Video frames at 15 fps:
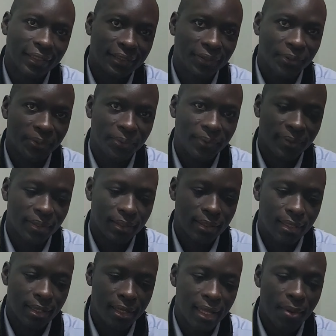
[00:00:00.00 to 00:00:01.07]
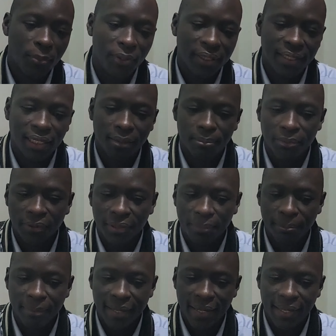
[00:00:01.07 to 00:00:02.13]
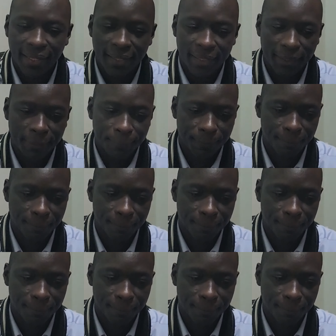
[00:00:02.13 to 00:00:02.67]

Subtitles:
So I'm reading a book by